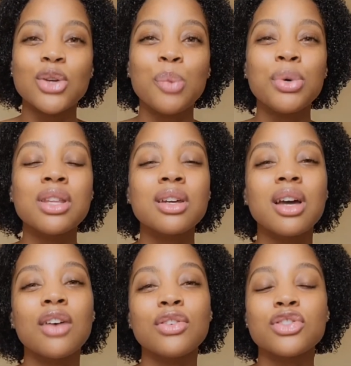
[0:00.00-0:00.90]
So I pull the
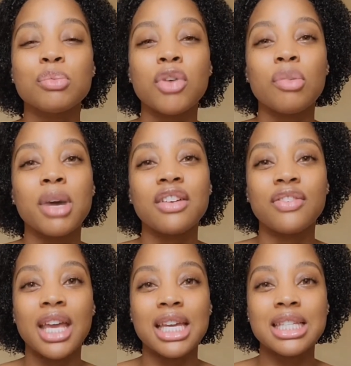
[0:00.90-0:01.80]
covers from over my
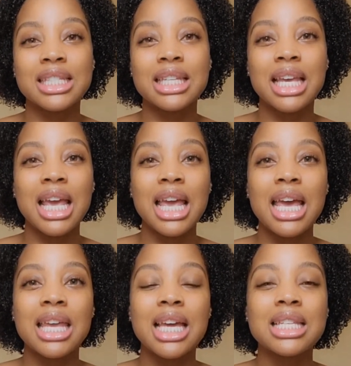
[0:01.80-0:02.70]
face
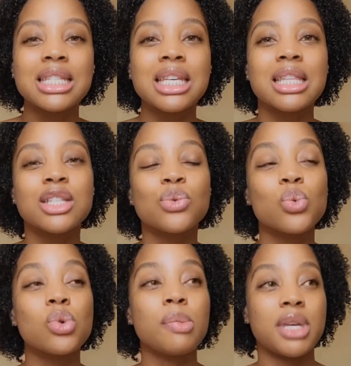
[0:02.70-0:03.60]
and I see this
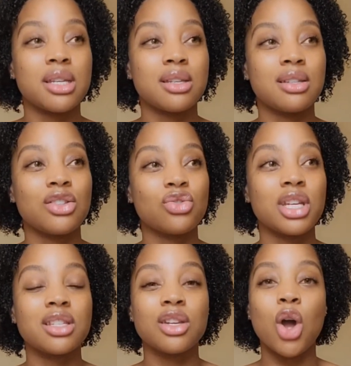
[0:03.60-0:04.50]
woman
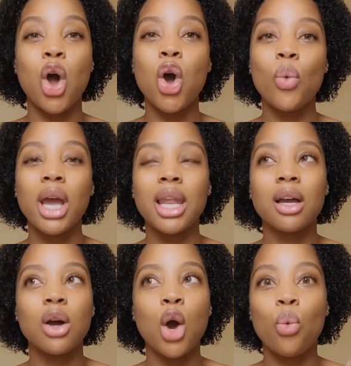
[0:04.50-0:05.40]
dressed in all white,
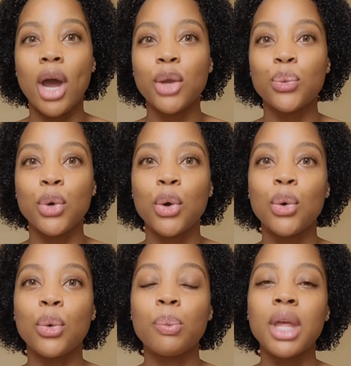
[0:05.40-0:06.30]
like a, a white
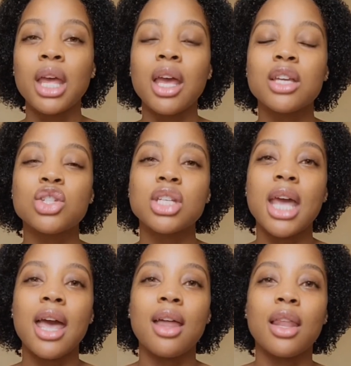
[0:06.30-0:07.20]
robe. And she
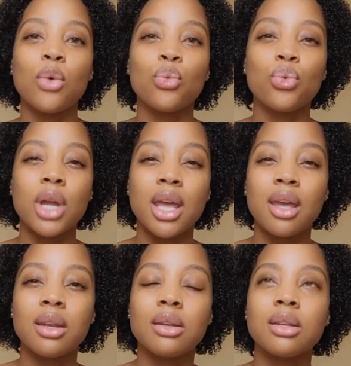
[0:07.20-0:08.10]
had
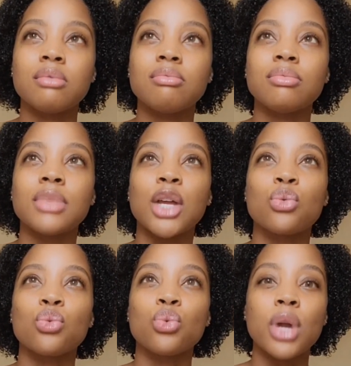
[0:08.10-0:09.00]
red like
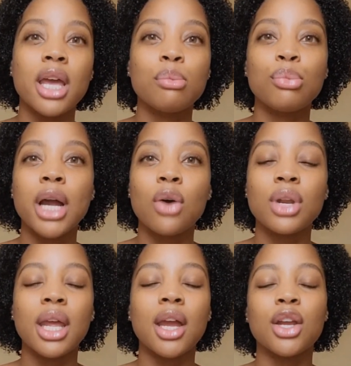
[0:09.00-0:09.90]
red
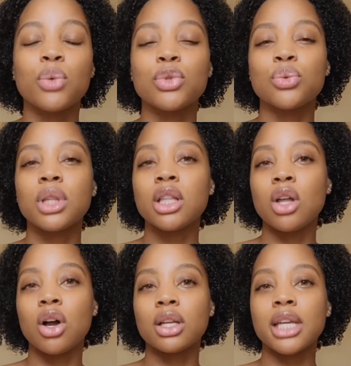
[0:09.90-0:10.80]
brown hair and it was really
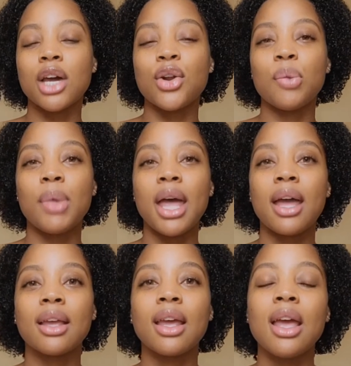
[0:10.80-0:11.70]
long down her
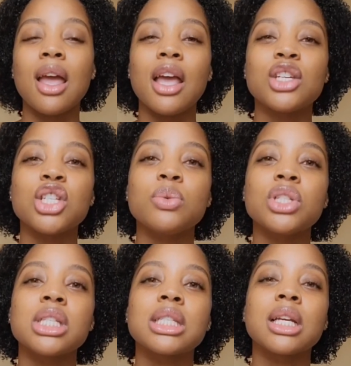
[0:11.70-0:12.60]
back. And she
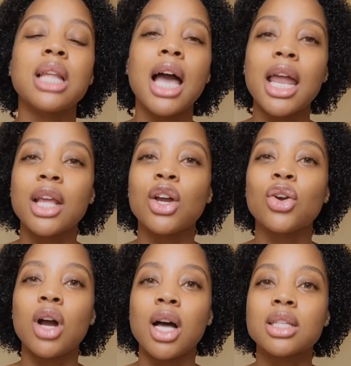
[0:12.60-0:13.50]
was just gliding
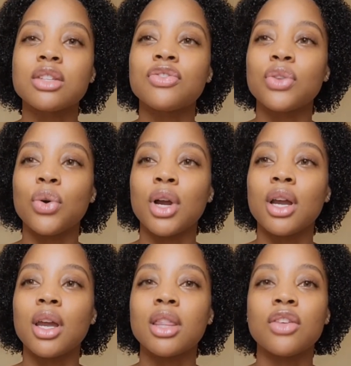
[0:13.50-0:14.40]
across the
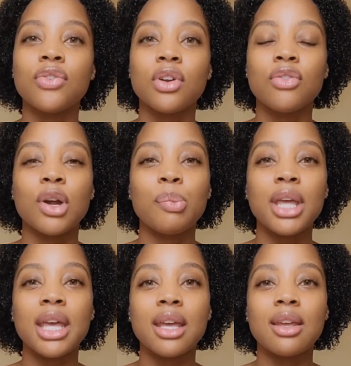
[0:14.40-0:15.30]
floor at the foot of our
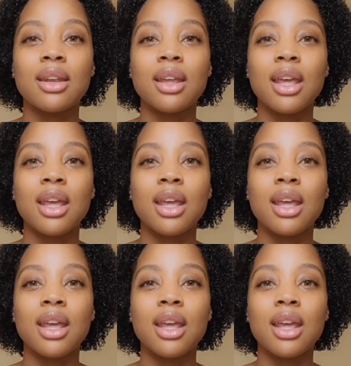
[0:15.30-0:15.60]
bed.